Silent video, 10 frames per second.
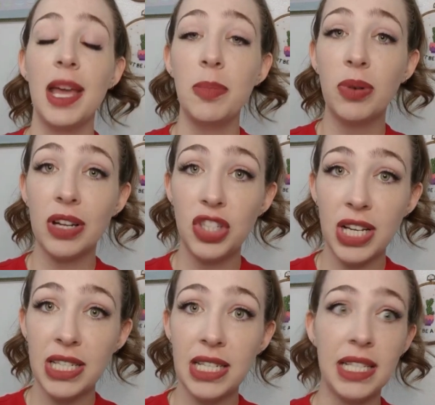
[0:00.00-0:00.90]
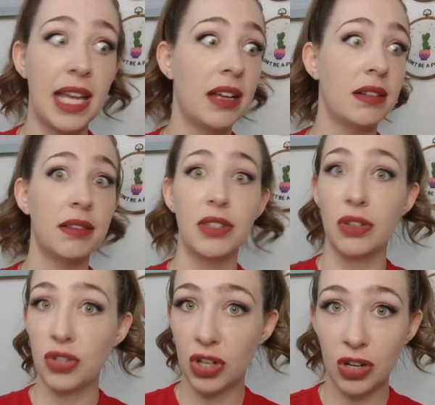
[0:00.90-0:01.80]
and project details,
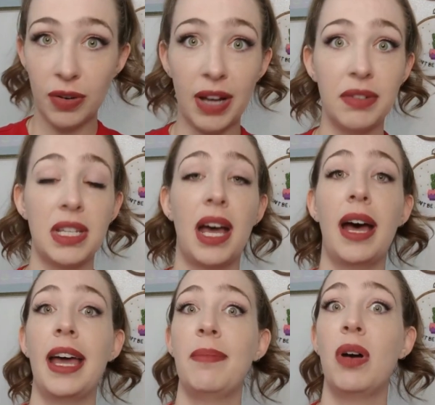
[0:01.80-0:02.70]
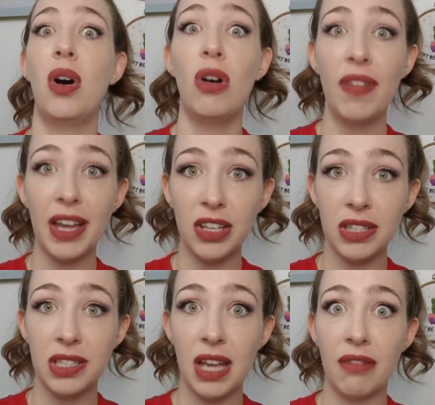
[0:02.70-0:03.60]
turnaround time, all that
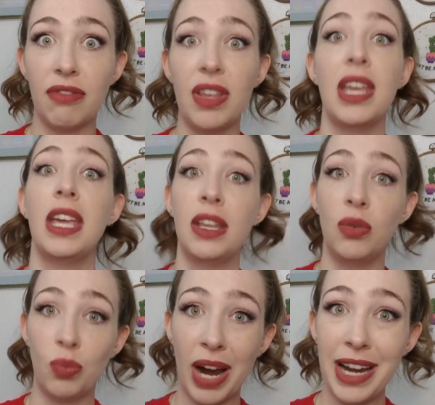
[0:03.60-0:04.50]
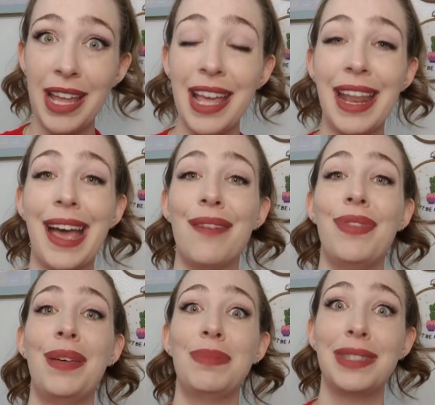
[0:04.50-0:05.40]
good stuff in writing and have
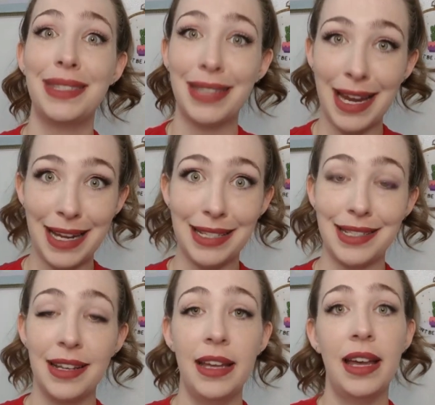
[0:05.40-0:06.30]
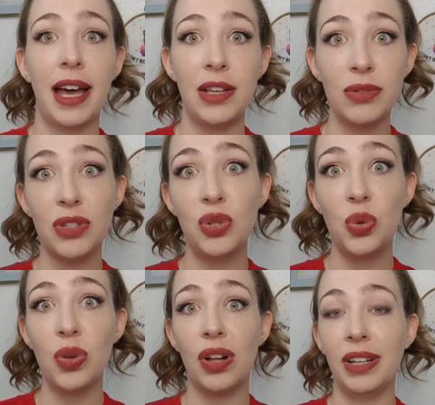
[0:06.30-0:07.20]
them sign it. I use a
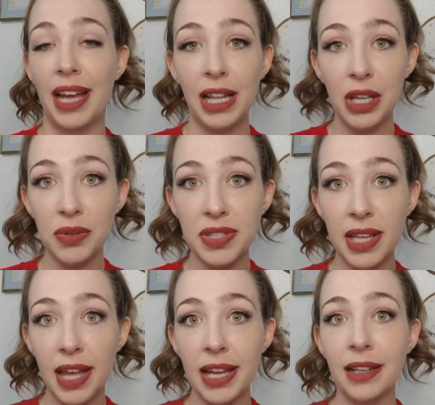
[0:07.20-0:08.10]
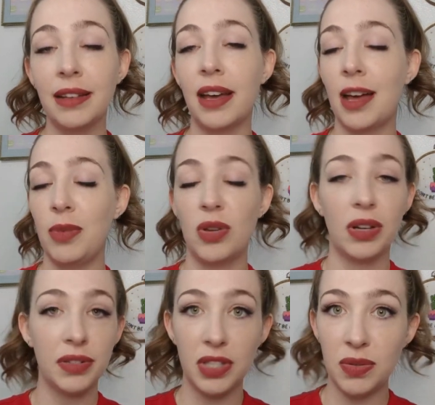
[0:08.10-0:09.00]
tool called HelloSign. You can
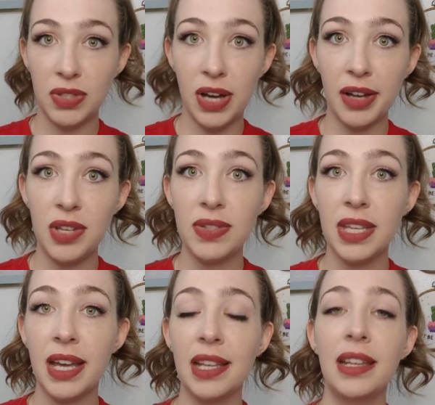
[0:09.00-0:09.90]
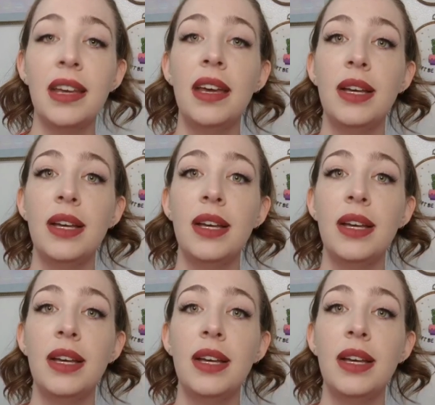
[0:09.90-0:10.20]
also use DocuSign